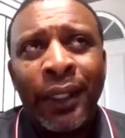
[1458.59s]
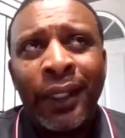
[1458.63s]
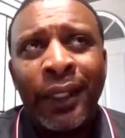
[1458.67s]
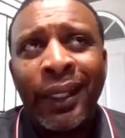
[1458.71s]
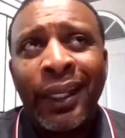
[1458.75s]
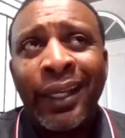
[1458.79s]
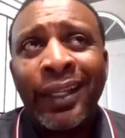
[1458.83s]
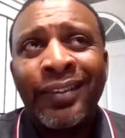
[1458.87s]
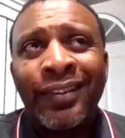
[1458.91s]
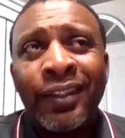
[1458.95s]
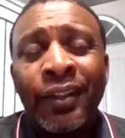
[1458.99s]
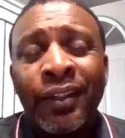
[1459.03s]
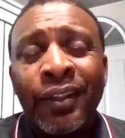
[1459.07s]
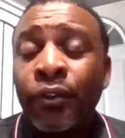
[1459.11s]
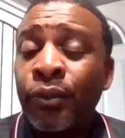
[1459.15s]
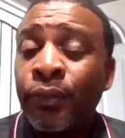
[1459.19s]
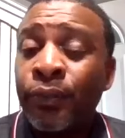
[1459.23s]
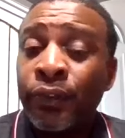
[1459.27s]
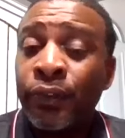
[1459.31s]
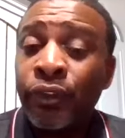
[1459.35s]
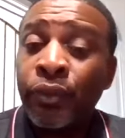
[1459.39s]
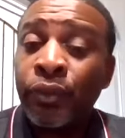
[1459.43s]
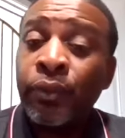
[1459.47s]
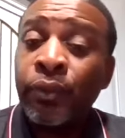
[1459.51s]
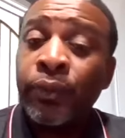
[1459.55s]
I'm paying
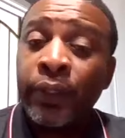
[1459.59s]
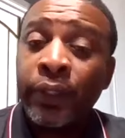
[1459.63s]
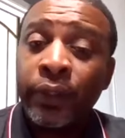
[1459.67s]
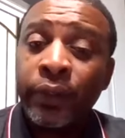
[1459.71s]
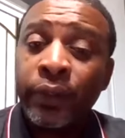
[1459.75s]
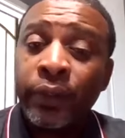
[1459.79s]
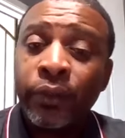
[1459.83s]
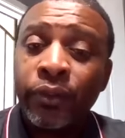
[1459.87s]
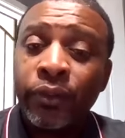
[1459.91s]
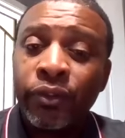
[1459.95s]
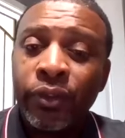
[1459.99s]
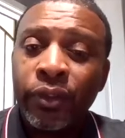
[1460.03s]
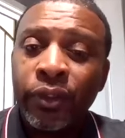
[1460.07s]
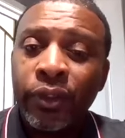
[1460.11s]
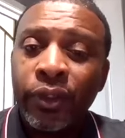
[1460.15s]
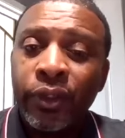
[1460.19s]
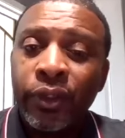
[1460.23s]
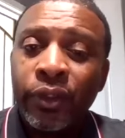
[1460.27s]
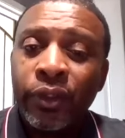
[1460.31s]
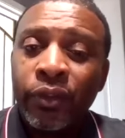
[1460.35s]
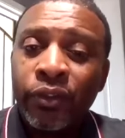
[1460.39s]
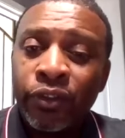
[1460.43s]
$1,800 for two vehicles,